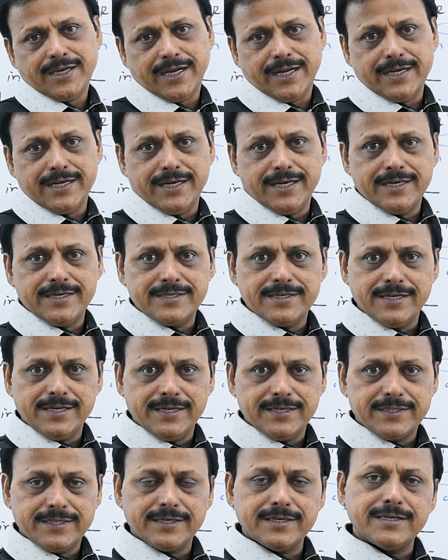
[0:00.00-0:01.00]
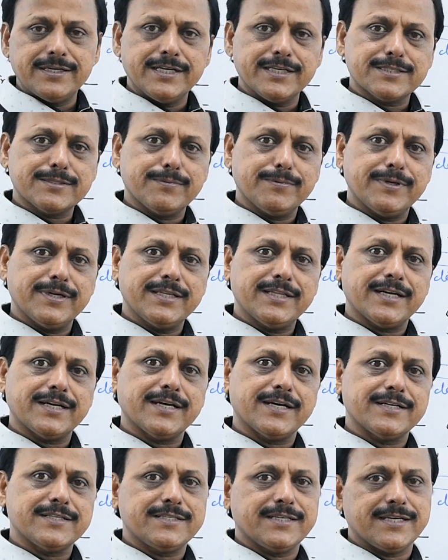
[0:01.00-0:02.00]
And third experiment, that
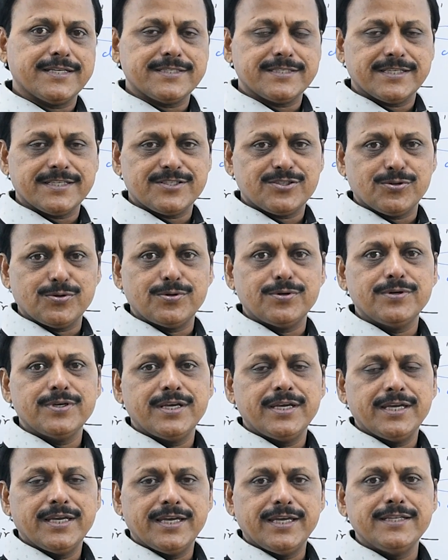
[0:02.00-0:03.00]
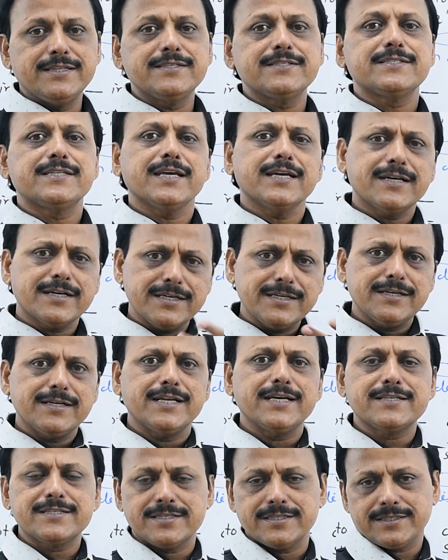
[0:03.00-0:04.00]
Hershey and Chase. So in second
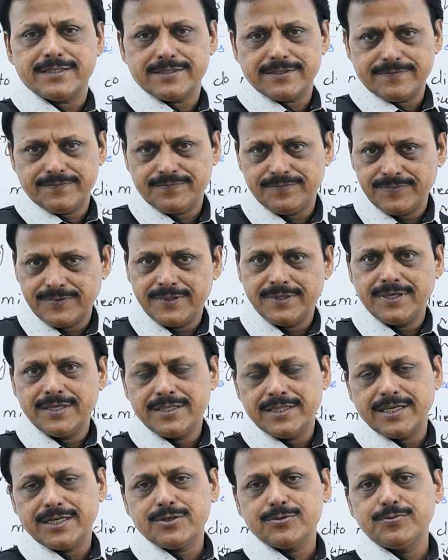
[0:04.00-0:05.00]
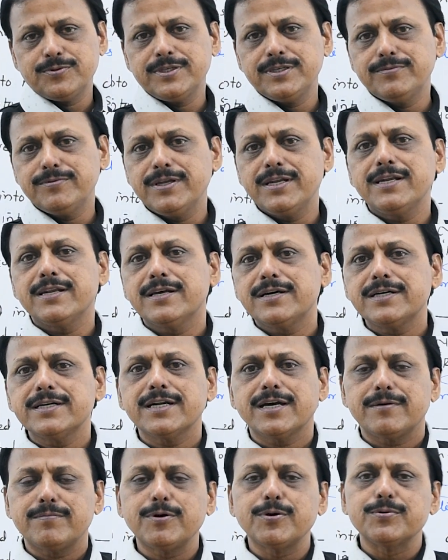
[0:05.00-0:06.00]
lecture that we will learn
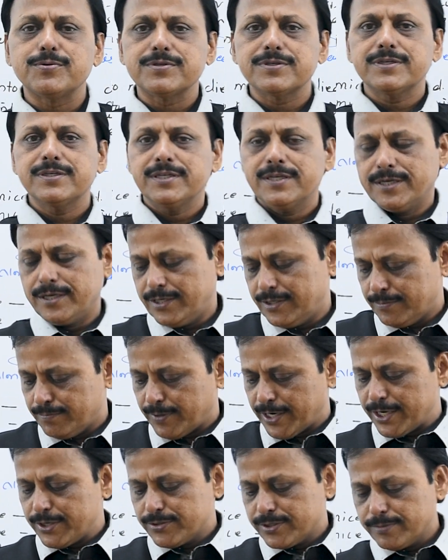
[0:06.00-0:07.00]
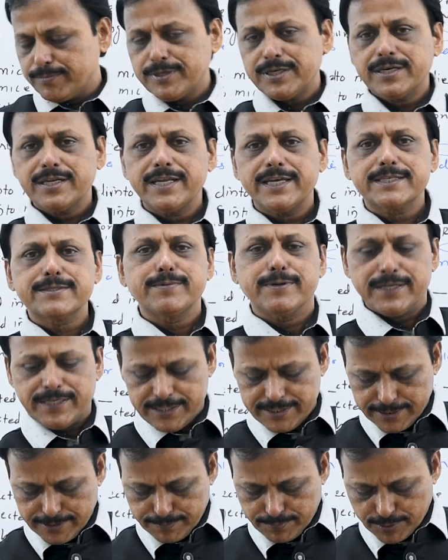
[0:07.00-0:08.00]
about biochemical
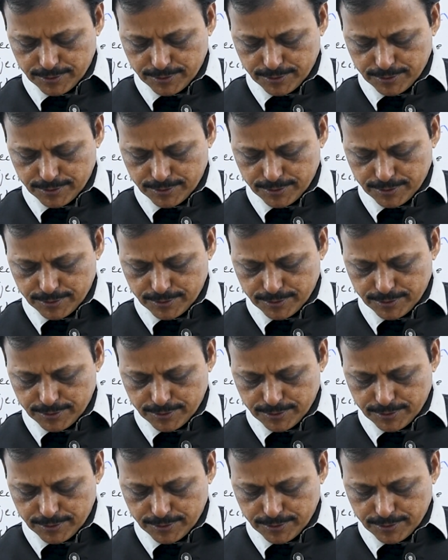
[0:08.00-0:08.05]
explanation